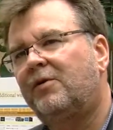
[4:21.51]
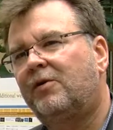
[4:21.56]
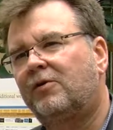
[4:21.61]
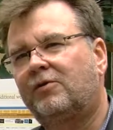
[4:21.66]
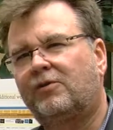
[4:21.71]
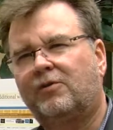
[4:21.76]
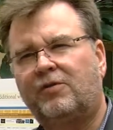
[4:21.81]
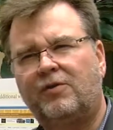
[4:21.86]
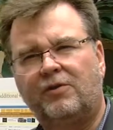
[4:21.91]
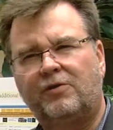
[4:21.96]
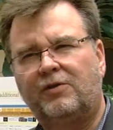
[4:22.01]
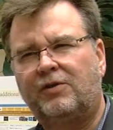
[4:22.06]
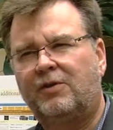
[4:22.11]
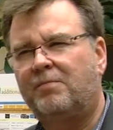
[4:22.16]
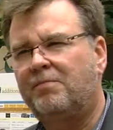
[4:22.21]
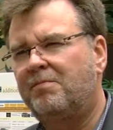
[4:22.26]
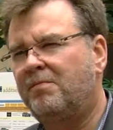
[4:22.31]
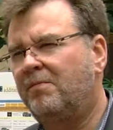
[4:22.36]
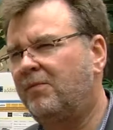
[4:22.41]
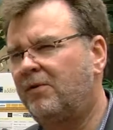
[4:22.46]
There's
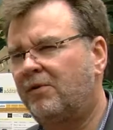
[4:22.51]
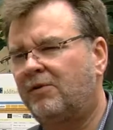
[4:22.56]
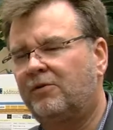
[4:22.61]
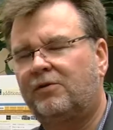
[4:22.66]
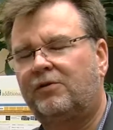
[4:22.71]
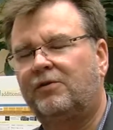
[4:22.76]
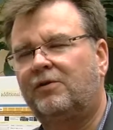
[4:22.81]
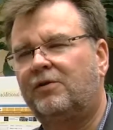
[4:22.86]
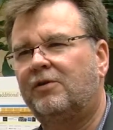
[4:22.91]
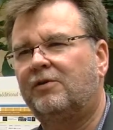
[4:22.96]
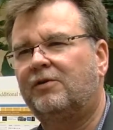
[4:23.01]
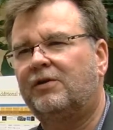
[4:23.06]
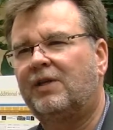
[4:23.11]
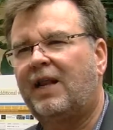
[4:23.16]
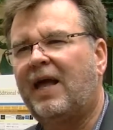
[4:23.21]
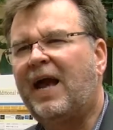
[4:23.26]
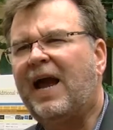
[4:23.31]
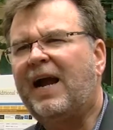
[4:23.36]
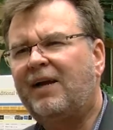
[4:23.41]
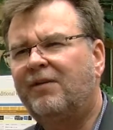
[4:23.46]
a
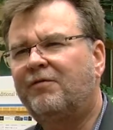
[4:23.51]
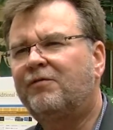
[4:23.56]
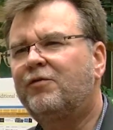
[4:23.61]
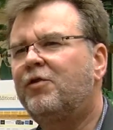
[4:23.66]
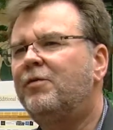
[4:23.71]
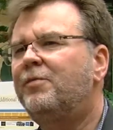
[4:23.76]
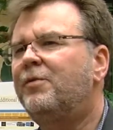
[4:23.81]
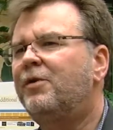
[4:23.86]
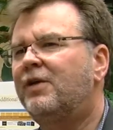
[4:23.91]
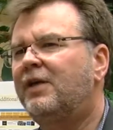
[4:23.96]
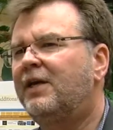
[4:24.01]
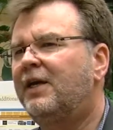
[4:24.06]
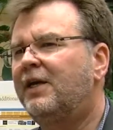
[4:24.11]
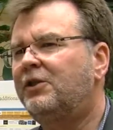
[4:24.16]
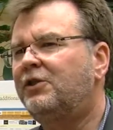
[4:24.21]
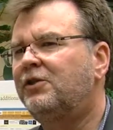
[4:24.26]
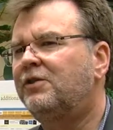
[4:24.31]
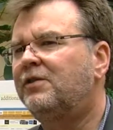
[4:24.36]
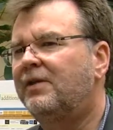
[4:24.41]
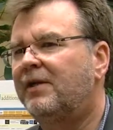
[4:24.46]
lack of
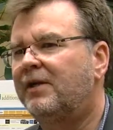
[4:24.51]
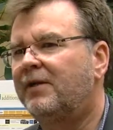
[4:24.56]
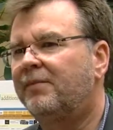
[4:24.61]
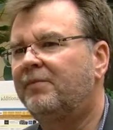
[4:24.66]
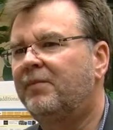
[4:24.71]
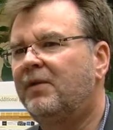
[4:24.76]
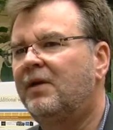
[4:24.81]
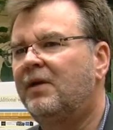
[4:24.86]
communication there.